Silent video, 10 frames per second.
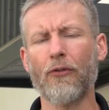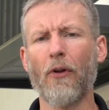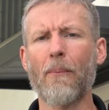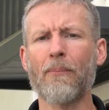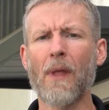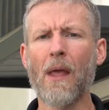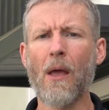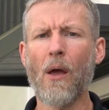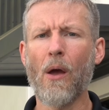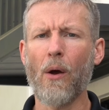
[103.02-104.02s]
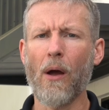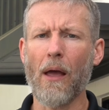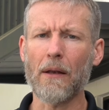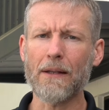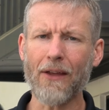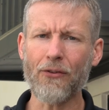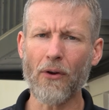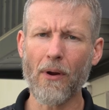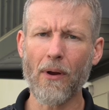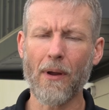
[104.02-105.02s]
or so.
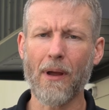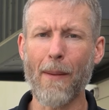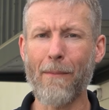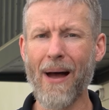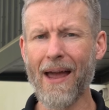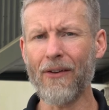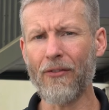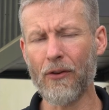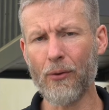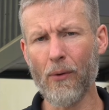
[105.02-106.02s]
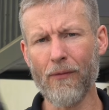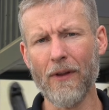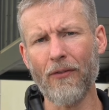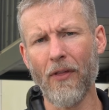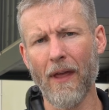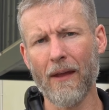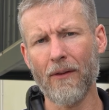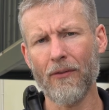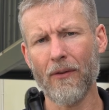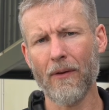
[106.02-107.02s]
EliXir combines the two of these
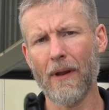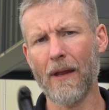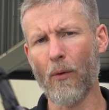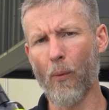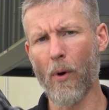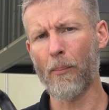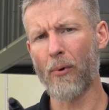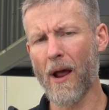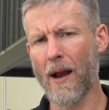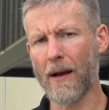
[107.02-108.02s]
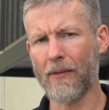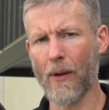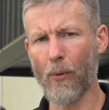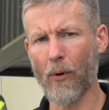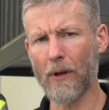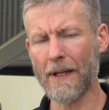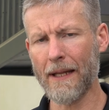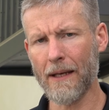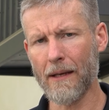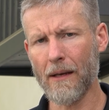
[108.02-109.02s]
things into one product that will
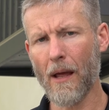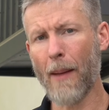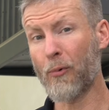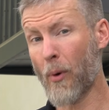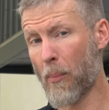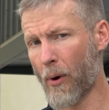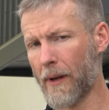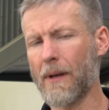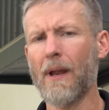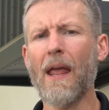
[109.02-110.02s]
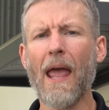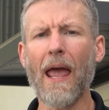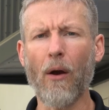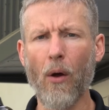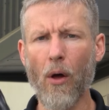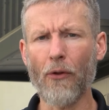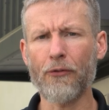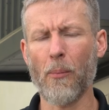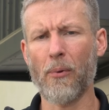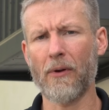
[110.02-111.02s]
clean up to a point and
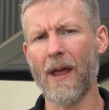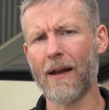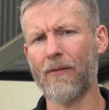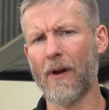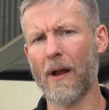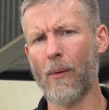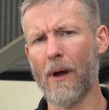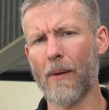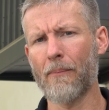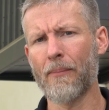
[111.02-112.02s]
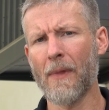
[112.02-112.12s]
also protect very well.